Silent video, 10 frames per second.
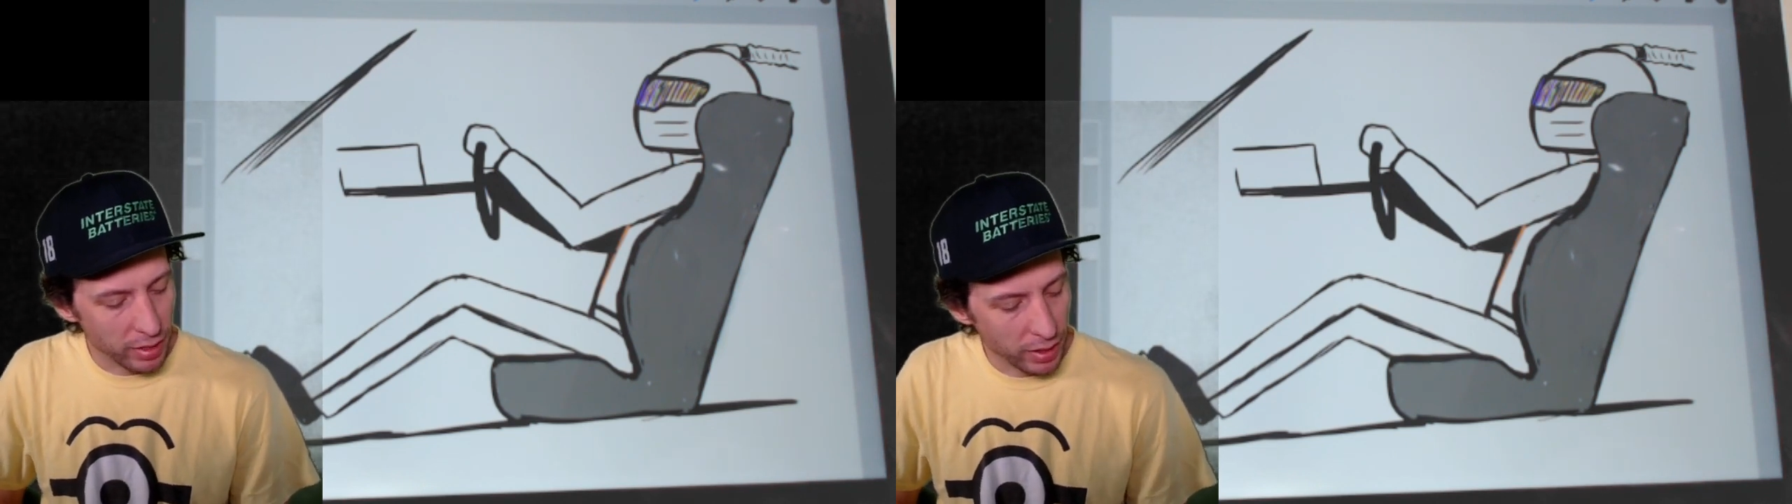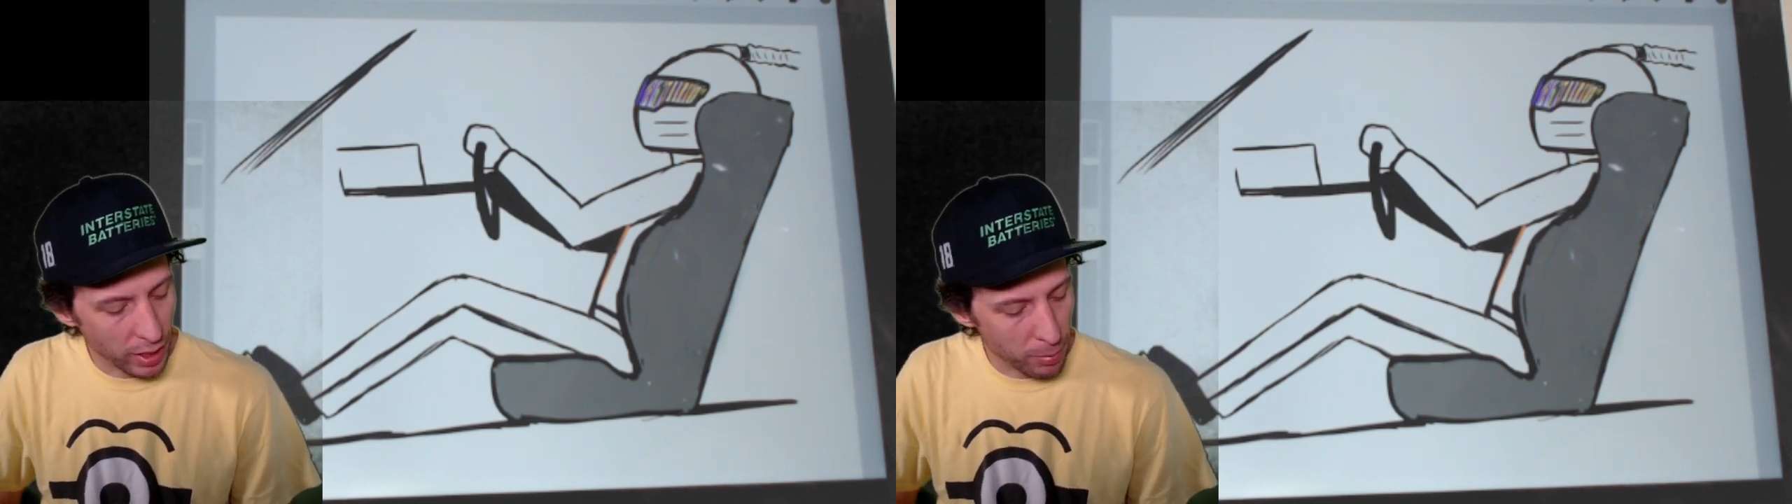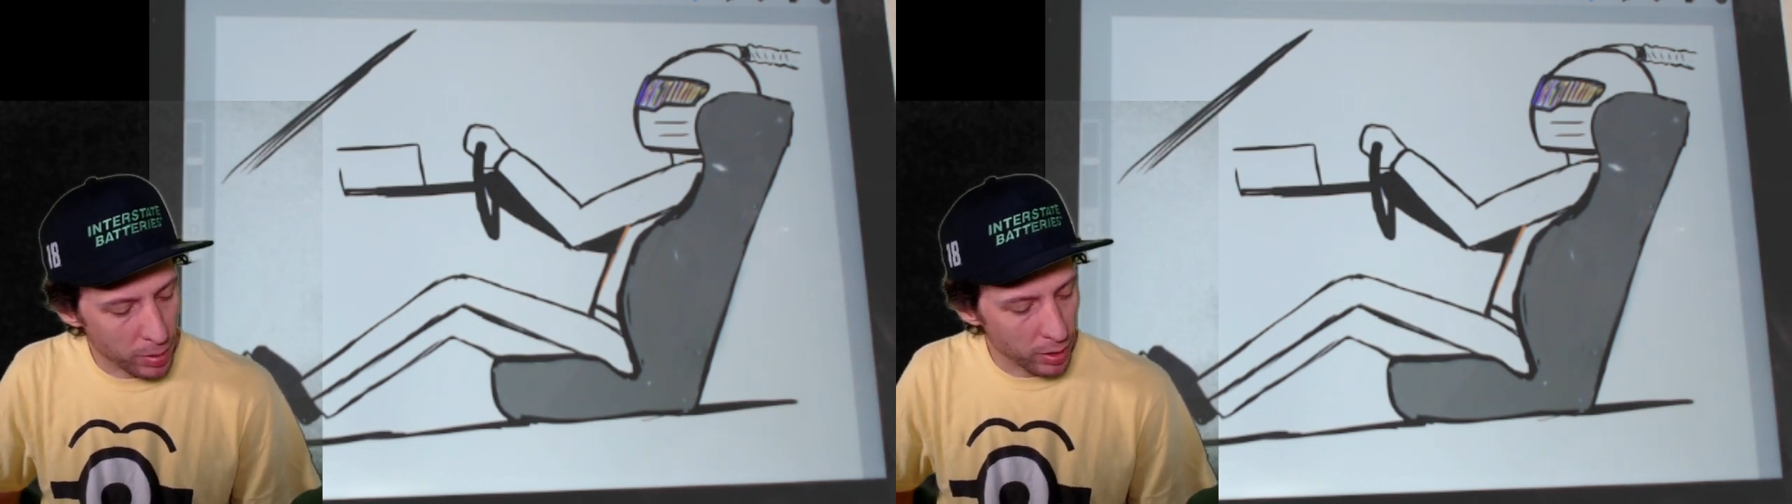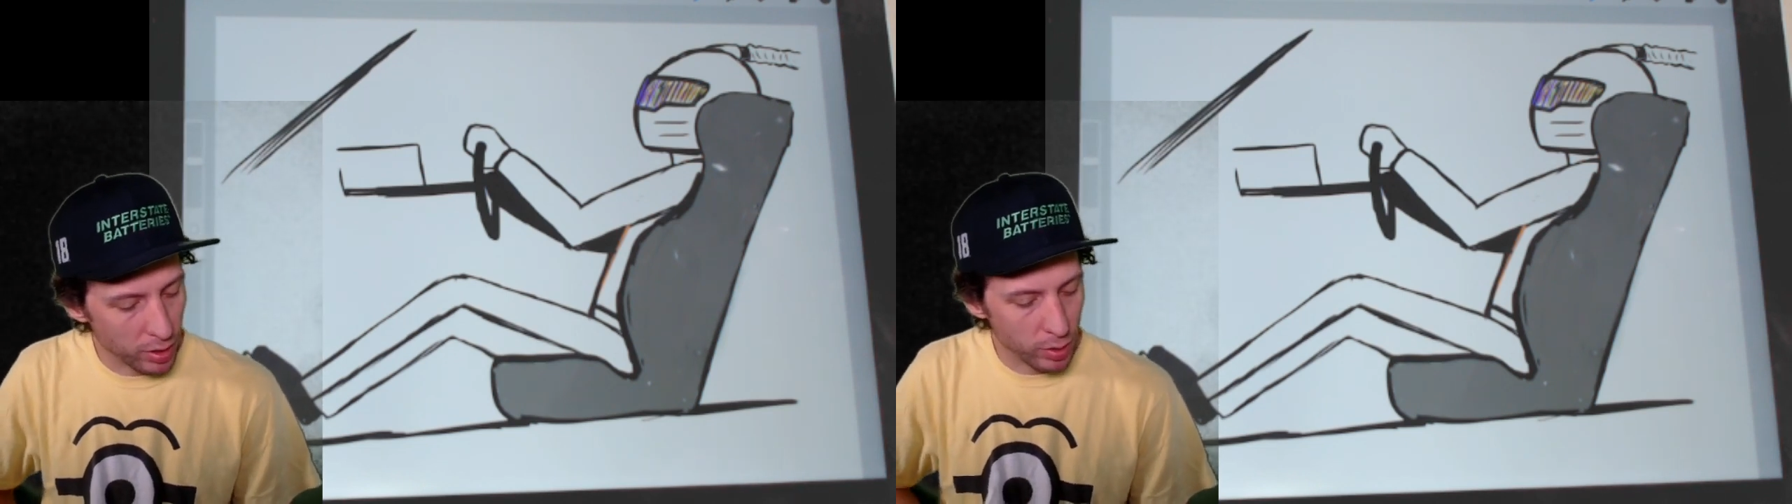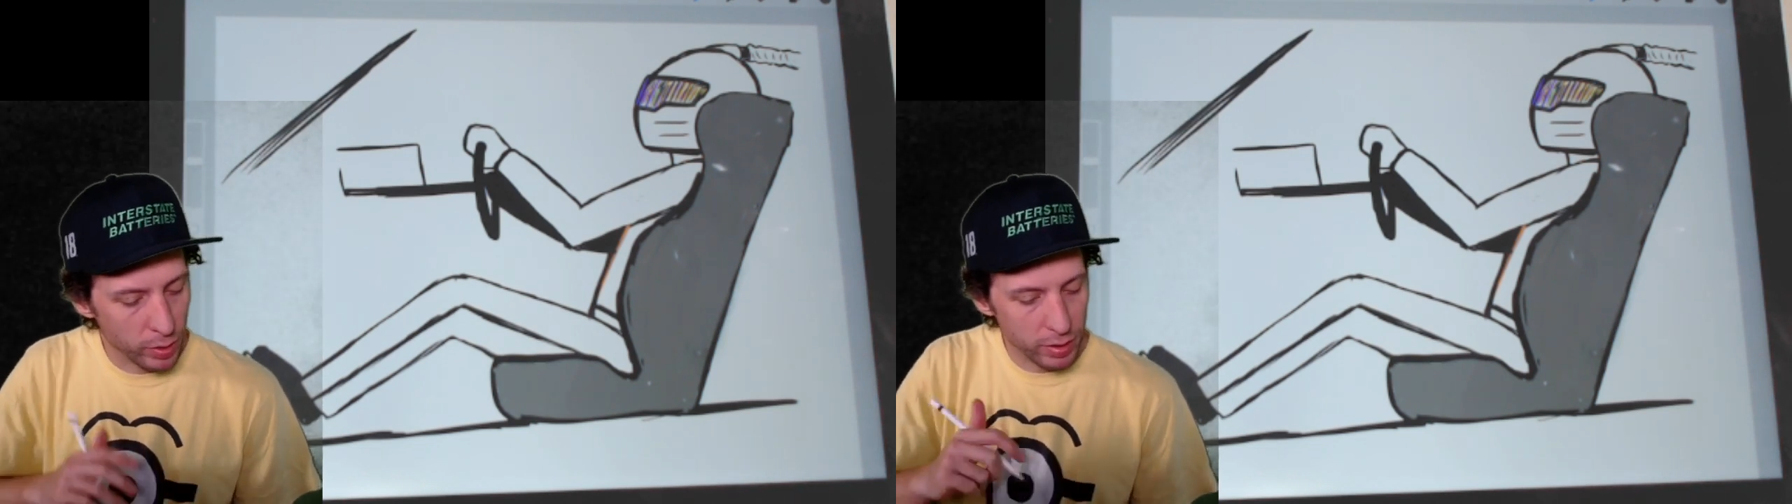think I'm going to
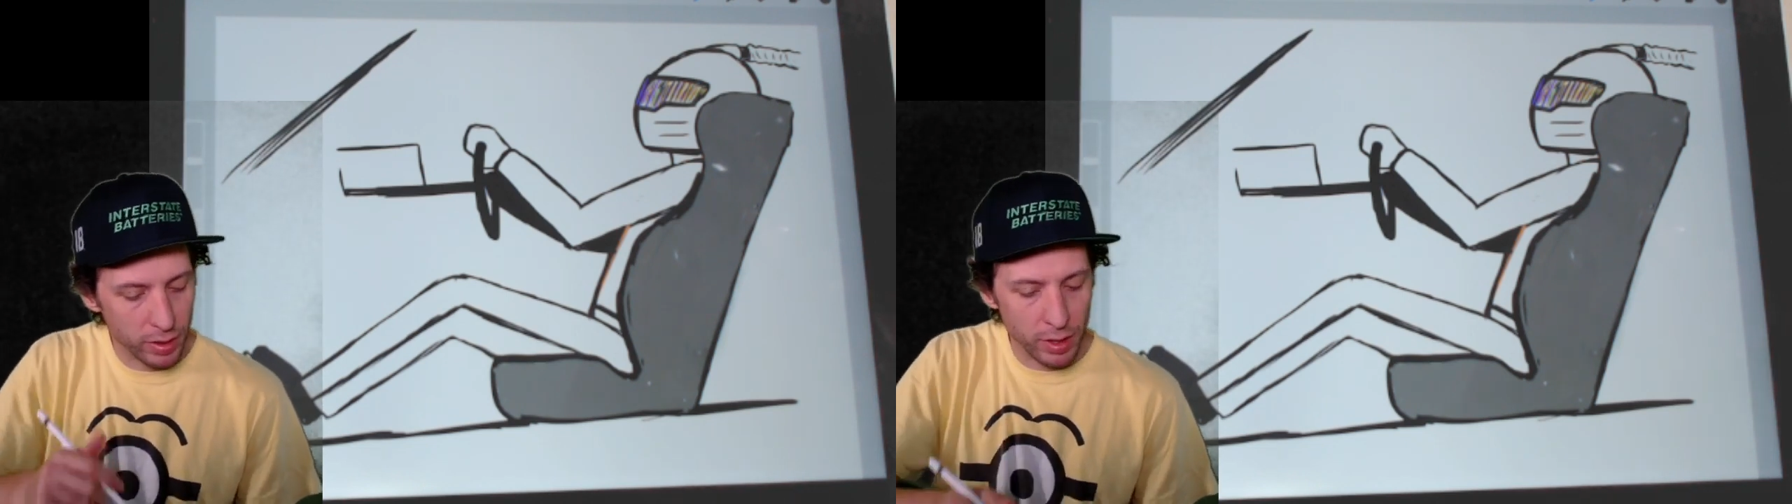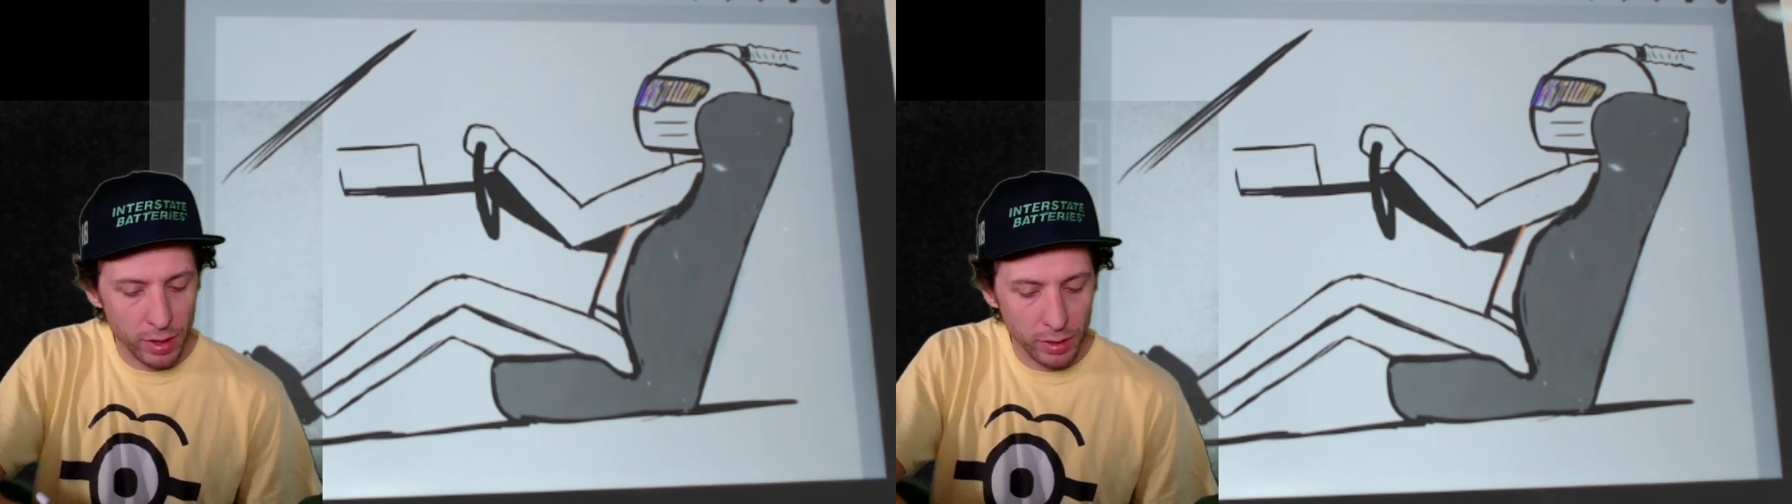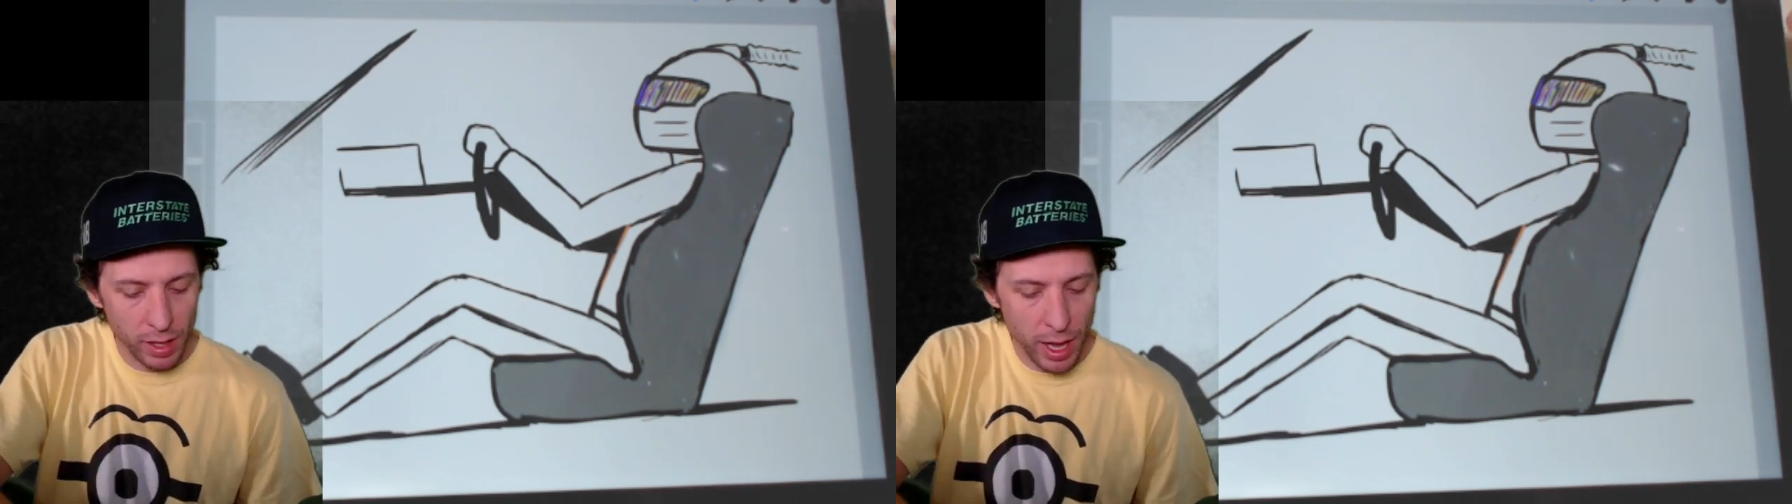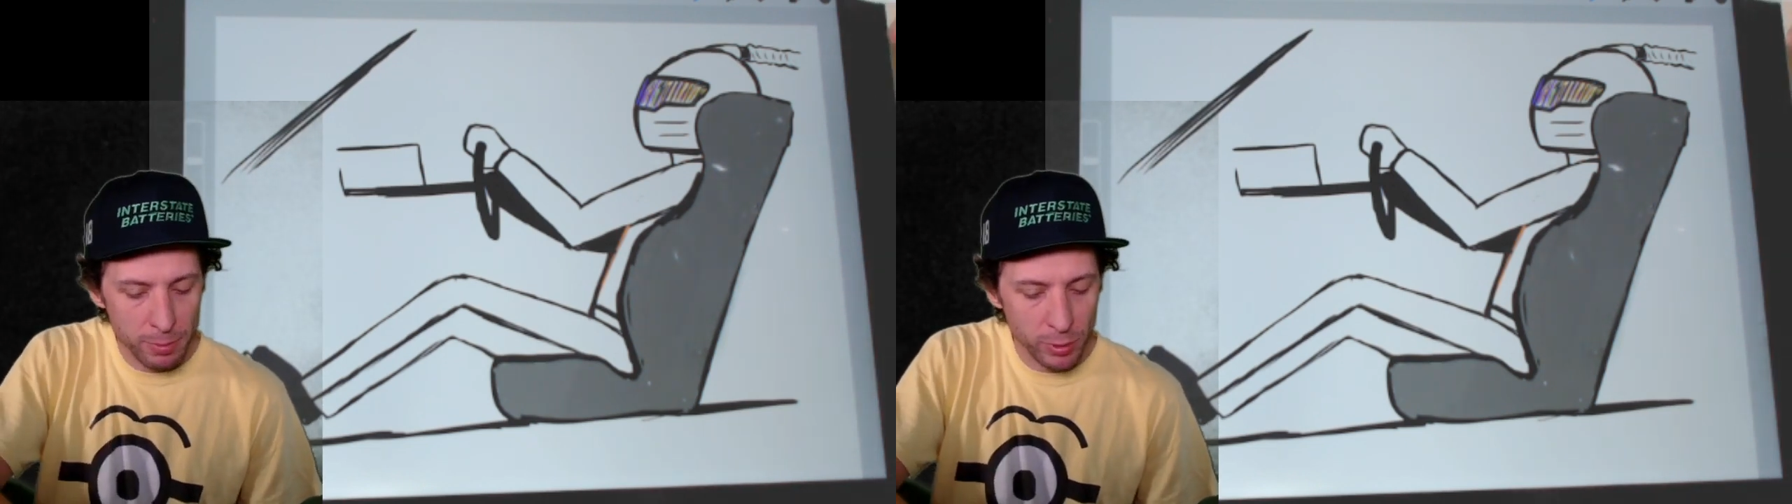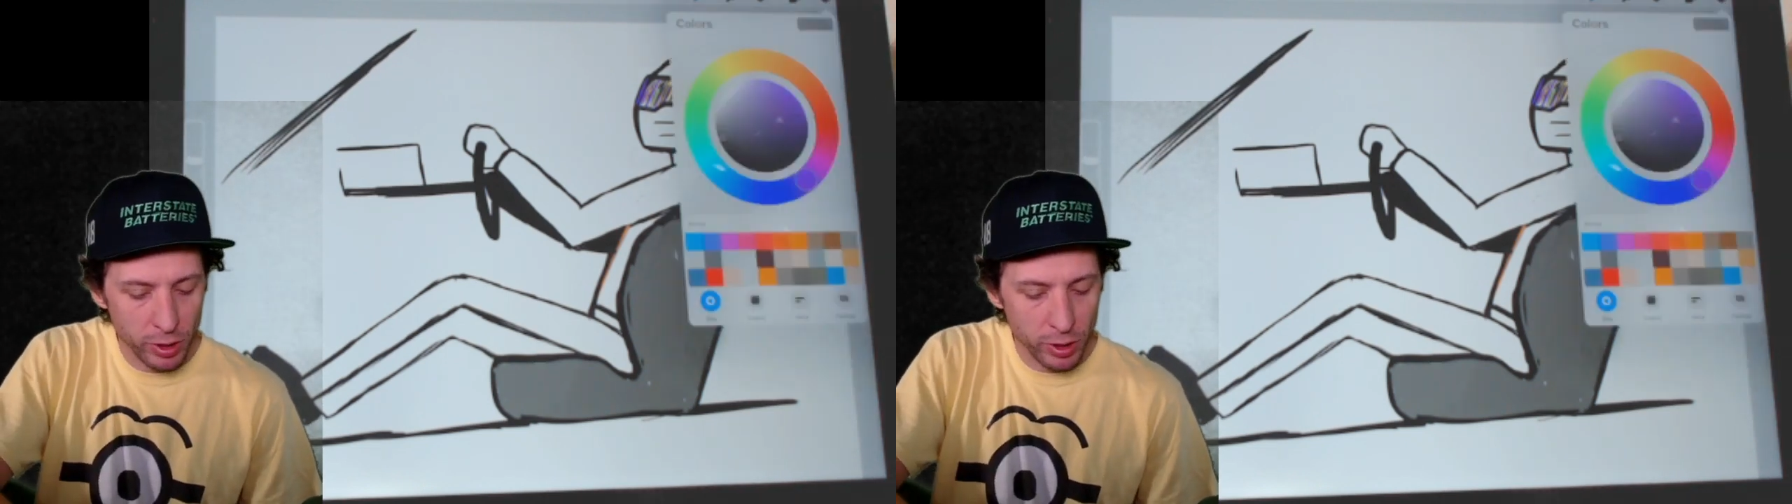go with the lime